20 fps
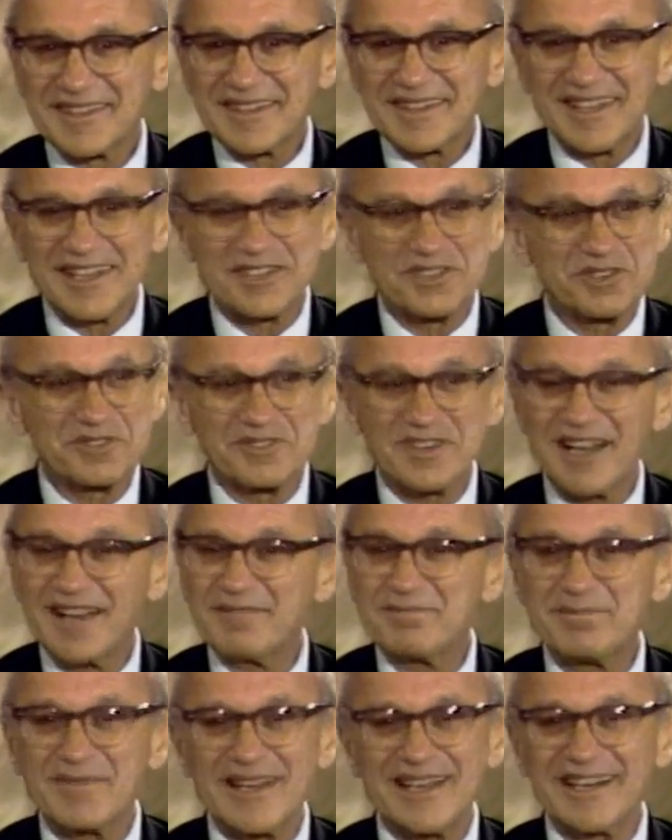And you've got
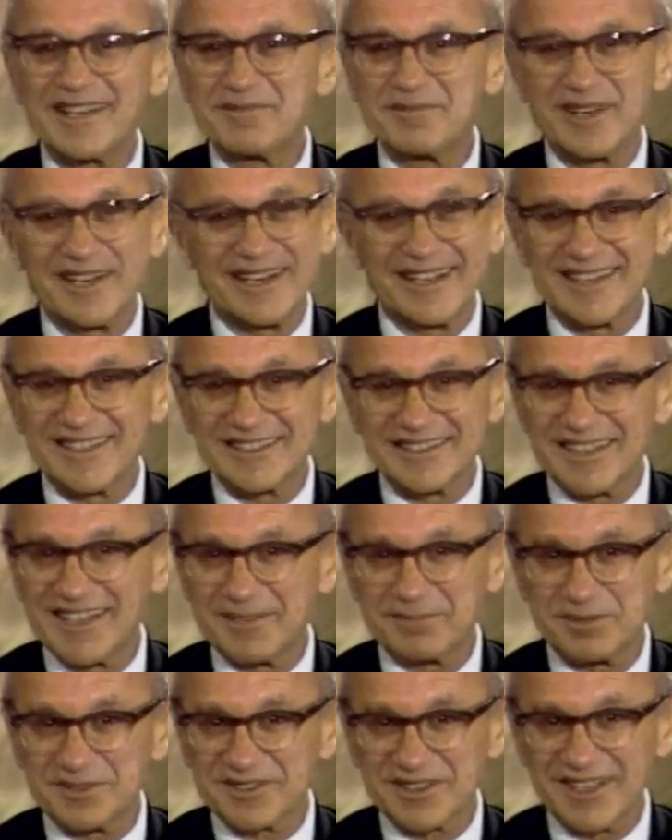many, many
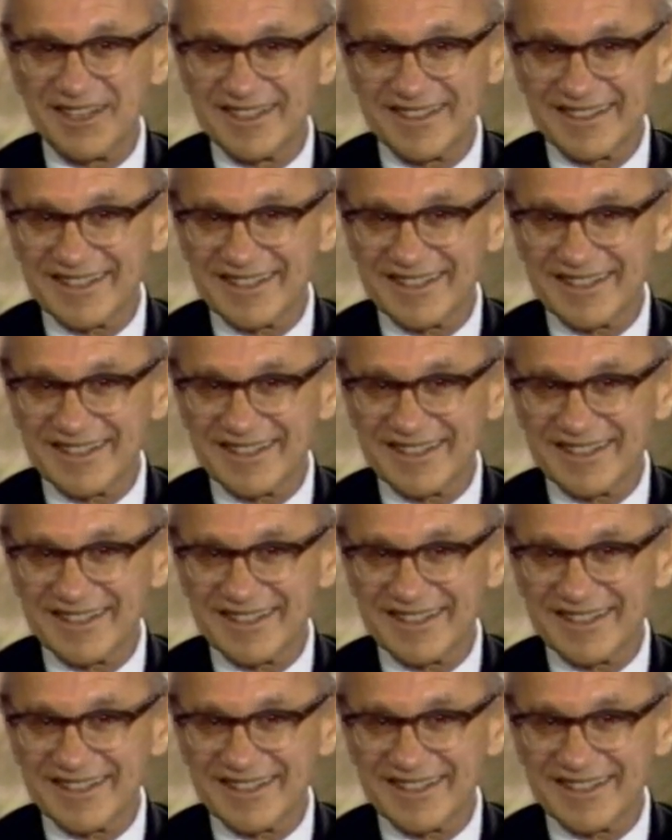examples like